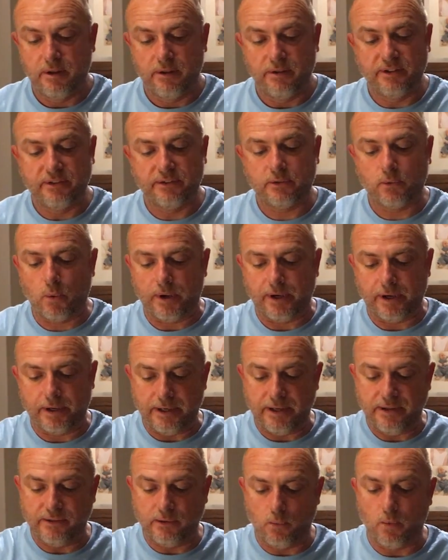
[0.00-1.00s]
This is quite an
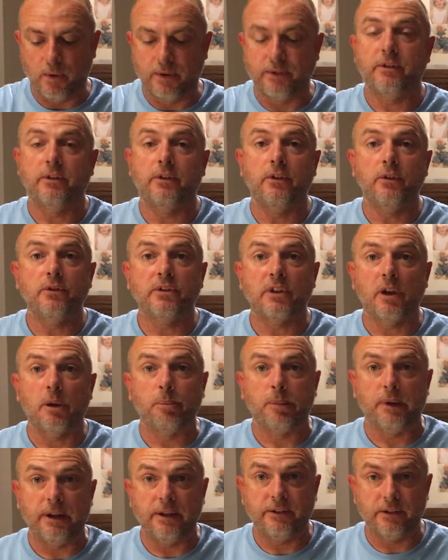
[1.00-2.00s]
easy one to do, so I'll
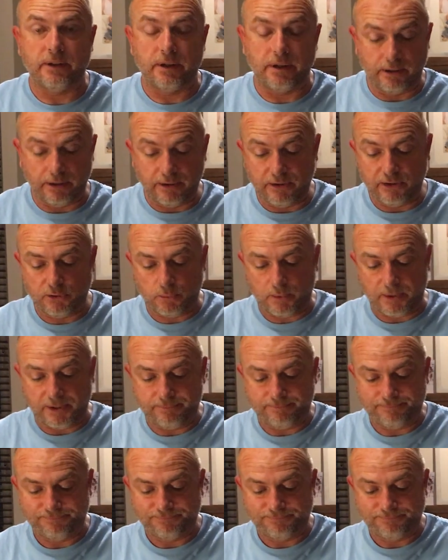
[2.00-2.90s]
place it under this one.